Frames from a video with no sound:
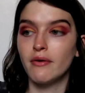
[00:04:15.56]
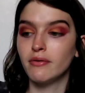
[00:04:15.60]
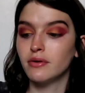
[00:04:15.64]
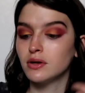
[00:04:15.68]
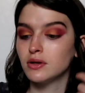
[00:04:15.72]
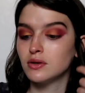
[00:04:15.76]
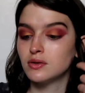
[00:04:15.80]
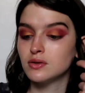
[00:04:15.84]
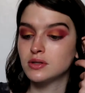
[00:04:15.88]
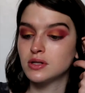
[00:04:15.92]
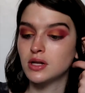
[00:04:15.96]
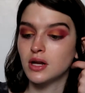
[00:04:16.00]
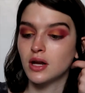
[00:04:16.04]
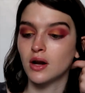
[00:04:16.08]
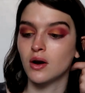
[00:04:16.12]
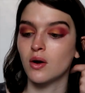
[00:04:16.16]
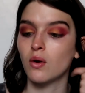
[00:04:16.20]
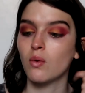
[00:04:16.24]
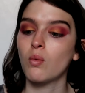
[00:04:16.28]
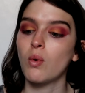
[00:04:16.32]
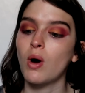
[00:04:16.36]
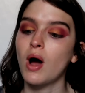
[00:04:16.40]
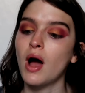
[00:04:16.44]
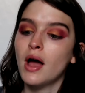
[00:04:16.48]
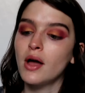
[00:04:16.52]
haven't used it in a
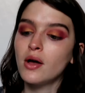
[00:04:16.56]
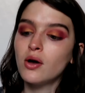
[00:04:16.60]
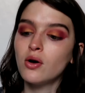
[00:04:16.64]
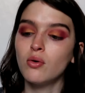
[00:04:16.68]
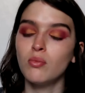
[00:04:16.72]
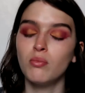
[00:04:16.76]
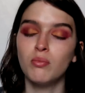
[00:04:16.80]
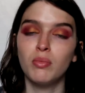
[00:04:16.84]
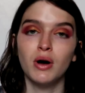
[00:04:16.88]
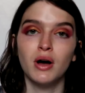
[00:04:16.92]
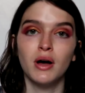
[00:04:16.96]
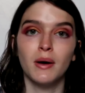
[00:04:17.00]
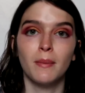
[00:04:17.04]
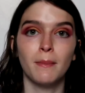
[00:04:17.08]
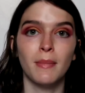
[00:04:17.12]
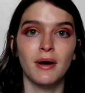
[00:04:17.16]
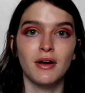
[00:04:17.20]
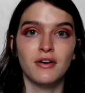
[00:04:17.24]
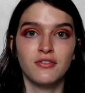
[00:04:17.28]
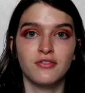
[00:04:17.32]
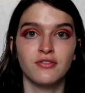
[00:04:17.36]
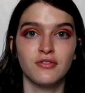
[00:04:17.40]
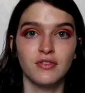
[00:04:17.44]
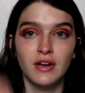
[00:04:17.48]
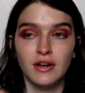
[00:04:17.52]
while, but
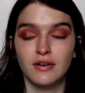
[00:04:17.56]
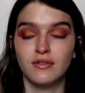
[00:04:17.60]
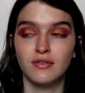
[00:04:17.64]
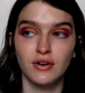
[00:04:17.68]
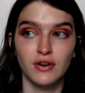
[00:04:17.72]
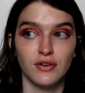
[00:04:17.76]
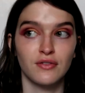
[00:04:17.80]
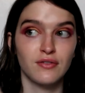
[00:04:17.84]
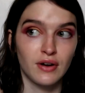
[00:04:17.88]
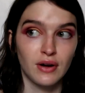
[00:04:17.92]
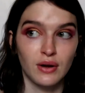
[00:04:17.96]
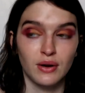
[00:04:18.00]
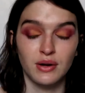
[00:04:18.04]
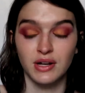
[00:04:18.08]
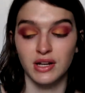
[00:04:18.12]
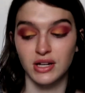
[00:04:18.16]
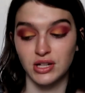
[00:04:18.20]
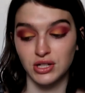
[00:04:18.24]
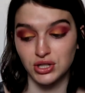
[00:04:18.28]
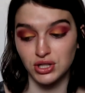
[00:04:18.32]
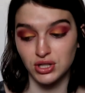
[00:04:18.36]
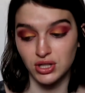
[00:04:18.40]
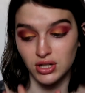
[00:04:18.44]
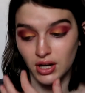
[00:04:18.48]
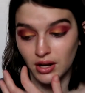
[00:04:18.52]
my favorite
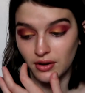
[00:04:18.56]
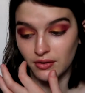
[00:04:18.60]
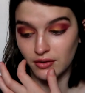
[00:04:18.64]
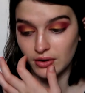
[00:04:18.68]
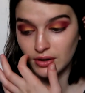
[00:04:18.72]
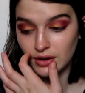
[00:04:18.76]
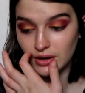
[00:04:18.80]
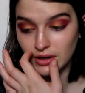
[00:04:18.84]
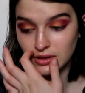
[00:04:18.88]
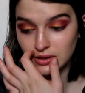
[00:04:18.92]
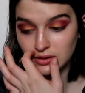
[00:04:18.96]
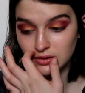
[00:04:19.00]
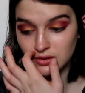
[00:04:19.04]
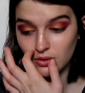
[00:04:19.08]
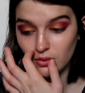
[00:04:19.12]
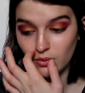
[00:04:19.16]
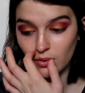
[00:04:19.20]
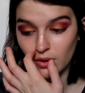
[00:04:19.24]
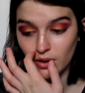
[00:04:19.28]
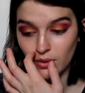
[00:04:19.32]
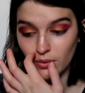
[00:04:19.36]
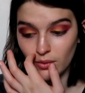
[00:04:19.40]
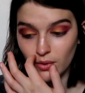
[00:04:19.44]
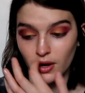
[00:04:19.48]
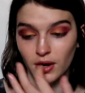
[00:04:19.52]
foundation ever is the
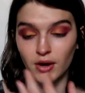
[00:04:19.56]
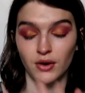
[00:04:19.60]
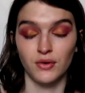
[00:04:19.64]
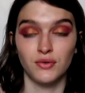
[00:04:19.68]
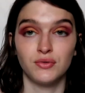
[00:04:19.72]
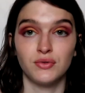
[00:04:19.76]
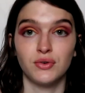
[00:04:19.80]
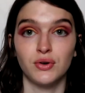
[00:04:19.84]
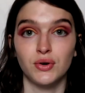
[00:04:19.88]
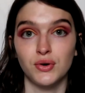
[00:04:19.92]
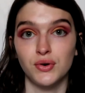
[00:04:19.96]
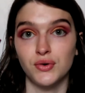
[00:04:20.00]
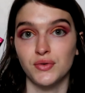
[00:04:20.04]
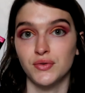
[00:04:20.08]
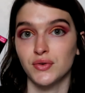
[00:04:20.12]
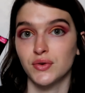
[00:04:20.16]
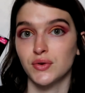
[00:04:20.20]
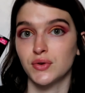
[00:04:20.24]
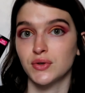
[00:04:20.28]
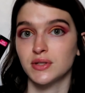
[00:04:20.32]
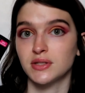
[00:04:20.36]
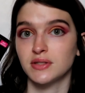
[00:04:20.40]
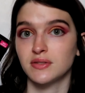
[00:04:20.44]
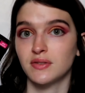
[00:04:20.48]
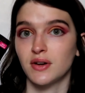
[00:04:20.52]
Wet n Wild Photo
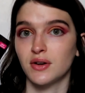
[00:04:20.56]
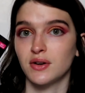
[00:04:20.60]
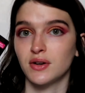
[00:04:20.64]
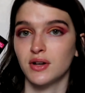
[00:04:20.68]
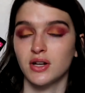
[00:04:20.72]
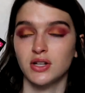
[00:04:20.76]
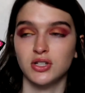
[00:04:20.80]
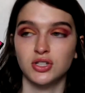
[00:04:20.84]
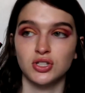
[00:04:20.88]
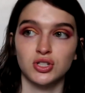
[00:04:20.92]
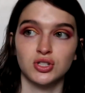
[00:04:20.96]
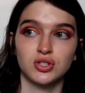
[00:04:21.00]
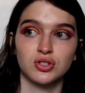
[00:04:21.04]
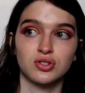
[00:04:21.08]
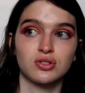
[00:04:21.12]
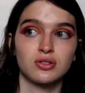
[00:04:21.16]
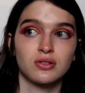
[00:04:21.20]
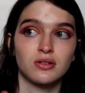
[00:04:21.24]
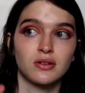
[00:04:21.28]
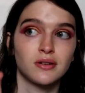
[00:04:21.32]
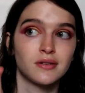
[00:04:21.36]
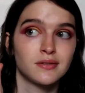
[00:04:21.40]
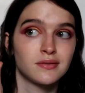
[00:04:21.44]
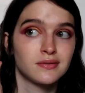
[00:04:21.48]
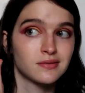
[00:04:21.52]
Focus foundation.
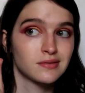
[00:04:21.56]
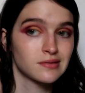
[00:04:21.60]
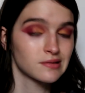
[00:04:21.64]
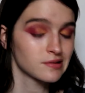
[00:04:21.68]
Sorry.